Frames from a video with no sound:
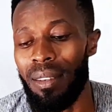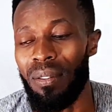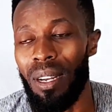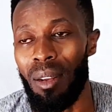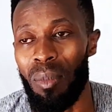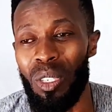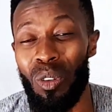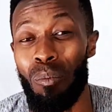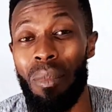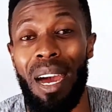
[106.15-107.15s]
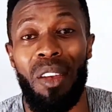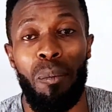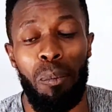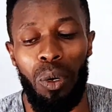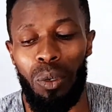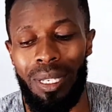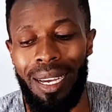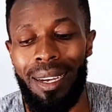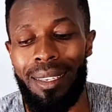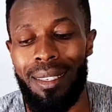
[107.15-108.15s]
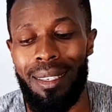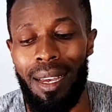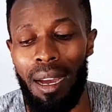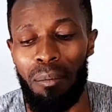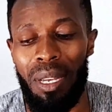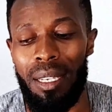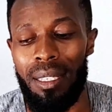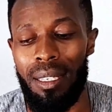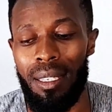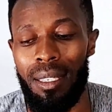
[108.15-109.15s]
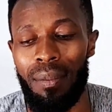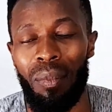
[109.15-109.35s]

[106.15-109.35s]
fundamental biomotor abilities,